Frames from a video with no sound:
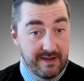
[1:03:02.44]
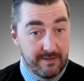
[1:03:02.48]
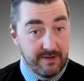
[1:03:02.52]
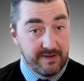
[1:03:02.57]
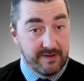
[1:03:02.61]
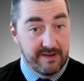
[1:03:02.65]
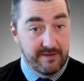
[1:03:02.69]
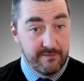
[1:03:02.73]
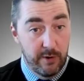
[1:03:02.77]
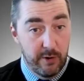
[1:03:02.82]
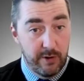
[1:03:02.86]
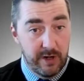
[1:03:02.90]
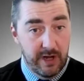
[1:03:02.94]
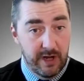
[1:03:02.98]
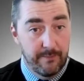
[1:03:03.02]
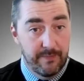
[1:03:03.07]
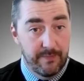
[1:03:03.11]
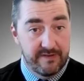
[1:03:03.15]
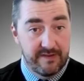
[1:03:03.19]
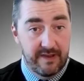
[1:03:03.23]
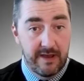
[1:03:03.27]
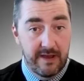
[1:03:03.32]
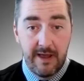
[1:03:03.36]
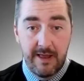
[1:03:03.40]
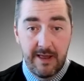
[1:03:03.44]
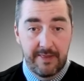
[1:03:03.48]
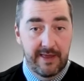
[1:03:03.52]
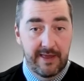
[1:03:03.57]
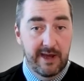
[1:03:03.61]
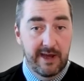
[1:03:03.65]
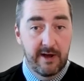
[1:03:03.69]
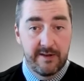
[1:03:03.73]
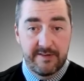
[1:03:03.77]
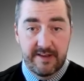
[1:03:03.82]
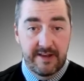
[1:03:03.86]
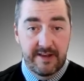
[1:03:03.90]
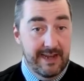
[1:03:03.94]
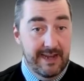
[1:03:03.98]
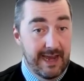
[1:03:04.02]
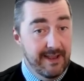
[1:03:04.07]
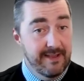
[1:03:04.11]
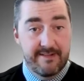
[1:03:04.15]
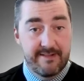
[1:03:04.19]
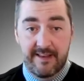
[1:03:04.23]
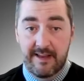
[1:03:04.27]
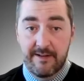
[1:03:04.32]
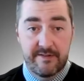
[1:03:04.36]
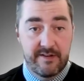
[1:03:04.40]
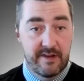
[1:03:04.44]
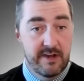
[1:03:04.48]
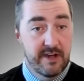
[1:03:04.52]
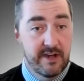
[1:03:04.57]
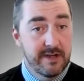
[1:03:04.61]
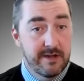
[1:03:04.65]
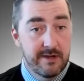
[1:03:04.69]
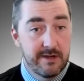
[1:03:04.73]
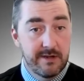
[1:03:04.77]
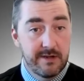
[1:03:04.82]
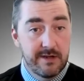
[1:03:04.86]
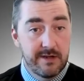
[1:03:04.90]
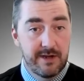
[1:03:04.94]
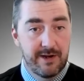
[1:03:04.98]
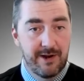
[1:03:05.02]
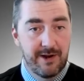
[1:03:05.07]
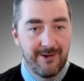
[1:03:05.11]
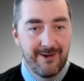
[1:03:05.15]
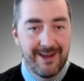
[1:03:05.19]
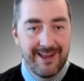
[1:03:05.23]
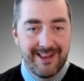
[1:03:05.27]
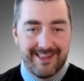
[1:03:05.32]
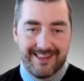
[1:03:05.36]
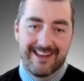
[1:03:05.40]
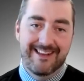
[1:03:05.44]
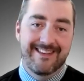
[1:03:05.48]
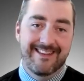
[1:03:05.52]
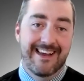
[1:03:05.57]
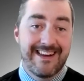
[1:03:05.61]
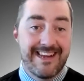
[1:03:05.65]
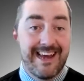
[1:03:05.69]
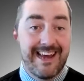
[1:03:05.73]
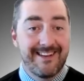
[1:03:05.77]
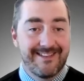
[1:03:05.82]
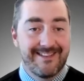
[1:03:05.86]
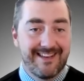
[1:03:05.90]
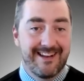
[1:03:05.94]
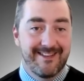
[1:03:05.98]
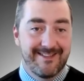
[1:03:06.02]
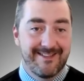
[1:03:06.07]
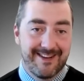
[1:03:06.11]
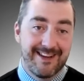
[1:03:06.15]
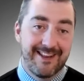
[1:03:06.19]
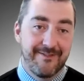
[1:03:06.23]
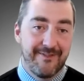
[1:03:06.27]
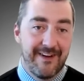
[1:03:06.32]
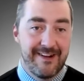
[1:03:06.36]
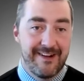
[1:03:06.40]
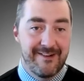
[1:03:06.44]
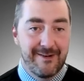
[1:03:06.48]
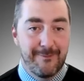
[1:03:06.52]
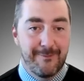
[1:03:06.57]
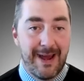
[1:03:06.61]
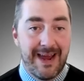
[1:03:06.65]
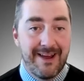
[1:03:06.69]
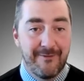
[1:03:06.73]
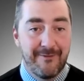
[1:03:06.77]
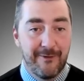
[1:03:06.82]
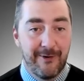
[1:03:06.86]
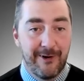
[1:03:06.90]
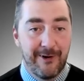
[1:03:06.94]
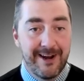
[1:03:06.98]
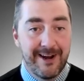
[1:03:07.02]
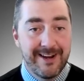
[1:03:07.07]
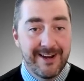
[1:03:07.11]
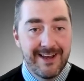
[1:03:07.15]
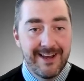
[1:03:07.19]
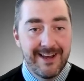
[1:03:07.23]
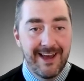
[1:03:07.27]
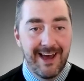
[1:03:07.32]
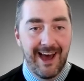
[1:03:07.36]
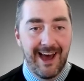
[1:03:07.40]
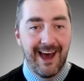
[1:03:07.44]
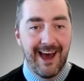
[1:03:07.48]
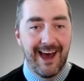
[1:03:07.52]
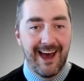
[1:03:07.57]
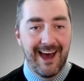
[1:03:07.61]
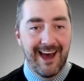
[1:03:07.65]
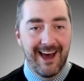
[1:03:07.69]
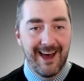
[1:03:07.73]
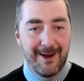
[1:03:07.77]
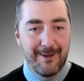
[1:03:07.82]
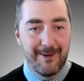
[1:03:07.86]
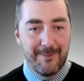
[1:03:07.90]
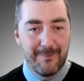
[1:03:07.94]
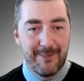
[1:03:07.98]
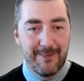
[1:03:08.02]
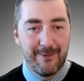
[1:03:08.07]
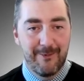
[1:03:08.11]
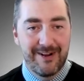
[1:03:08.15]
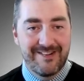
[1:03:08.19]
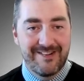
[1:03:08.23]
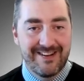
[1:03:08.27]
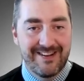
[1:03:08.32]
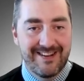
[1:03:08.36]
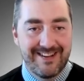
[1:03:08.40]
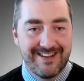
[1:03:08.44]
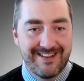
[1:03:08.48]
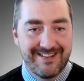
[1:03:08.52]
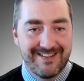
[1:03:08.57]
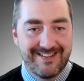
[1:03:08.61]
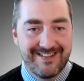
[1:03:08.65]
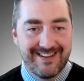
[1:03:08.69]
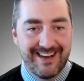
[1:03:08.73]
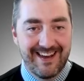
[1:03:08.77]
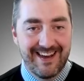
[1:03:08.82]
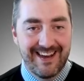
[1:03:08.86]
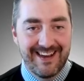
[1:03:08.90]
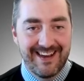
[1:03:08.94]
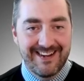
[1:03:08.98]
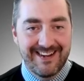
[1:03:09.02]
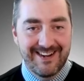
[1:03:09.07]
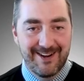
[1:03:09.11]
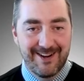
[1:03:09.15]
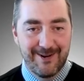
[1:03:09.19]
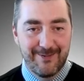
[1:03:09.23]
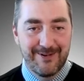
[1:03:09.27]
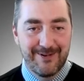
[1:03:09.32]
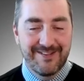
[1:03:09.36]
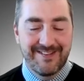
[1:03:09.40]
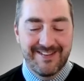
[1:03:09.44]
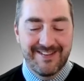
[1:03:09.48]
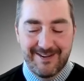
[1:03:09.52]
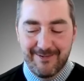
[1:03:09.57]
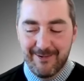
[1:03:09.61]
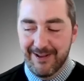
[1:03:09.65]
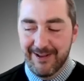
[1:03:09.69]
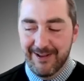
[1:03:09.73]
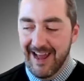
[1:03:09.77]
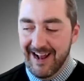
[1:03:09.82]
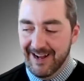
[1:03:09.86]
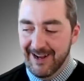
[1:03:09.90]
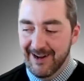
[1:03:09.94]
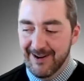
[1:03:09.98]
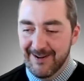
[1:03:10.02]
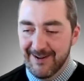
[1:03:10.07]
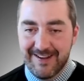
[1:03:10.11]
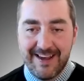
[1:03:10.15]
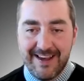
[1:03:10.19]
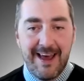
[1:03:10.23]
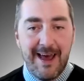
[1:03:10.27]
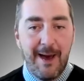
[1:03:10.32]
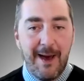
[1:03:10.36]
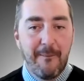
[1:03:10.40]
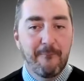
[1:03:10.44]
CBC Vote Compass, they all said, yeah, sounds good. They said, yeah, sounds good. The Fed should pay for it, which is, we'll see where that goes.